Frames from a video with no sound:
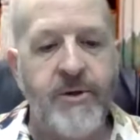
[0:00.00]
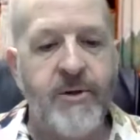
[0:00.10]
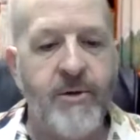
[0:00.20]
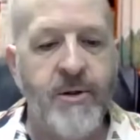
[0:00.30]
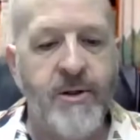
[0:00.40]
It's
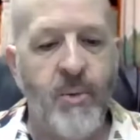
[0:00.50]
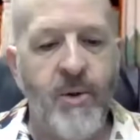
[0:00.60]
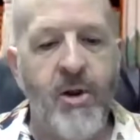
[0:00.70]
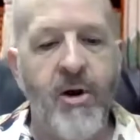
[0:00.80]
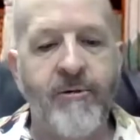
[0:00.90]

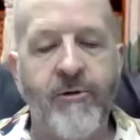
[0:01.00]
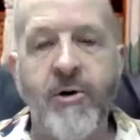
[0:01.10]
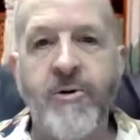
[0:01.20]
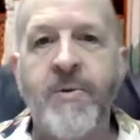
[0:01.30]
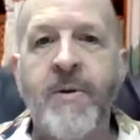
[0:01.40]
one long
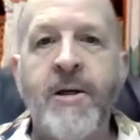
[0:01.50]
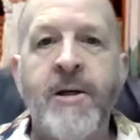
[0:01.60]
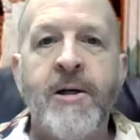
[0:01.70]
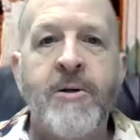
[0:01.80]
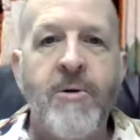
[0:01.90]
verse.
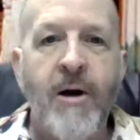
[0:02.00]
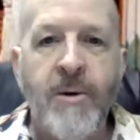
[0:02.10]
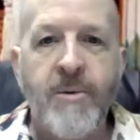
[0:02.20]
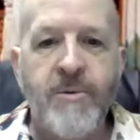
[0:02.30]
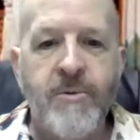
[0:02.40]

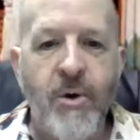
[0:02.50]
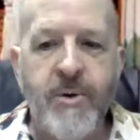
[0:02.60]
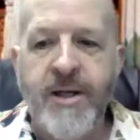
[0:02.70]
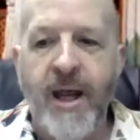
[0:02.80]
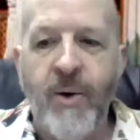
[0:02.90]

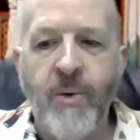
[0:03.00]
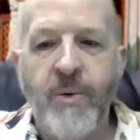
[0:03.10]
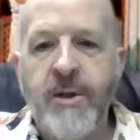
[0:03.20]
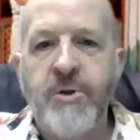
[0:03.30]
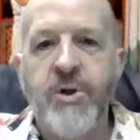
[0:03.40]
Notice how
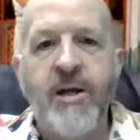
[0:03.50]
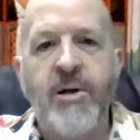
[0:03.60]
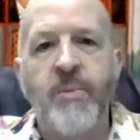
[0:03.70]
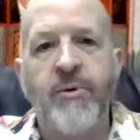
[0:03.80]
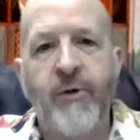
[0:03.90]

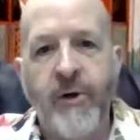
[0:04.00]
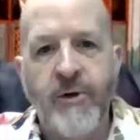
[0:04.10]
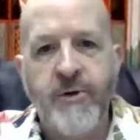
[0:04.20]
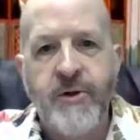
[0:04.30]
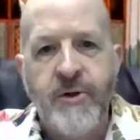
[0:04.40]
Jacob
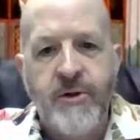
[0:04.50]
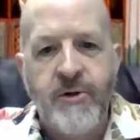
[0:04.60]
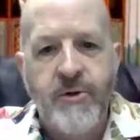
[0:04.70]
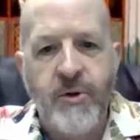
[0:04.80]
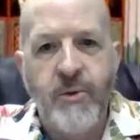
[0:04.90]
refers
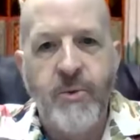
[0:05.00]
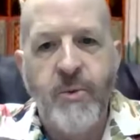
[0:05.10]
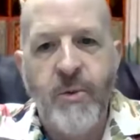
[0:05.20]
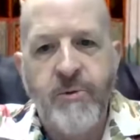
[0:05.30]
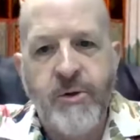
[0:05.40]

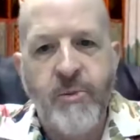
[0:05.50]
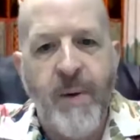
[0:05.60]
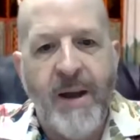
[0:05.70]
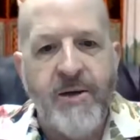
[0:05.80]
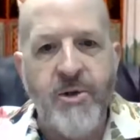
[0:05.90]
to
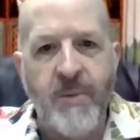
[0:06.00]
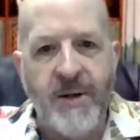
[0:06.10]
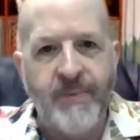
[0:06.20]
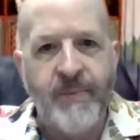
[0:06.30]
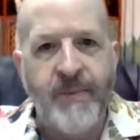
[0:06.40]

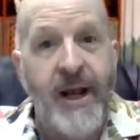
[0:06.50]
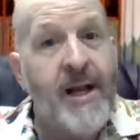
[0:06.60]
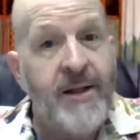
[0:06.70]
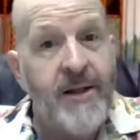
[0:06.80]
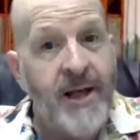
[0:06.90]
Benjamin
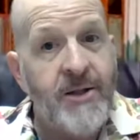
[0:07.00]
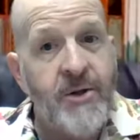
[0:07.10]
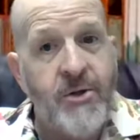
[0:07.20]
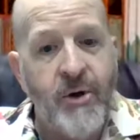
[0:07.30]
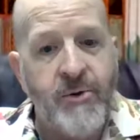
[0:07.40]
and
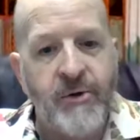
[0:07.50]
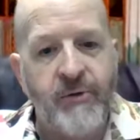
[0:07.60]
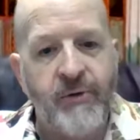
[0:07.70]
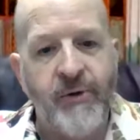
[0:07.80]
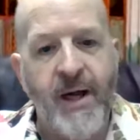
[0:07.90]
to
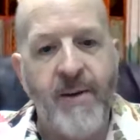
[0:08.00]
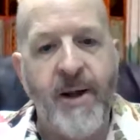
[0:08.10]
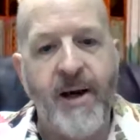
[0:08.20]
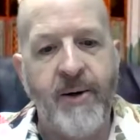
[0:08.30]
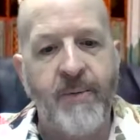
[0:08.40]
Joseph for that
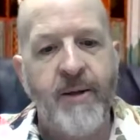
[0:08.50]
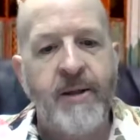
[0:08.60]
matter.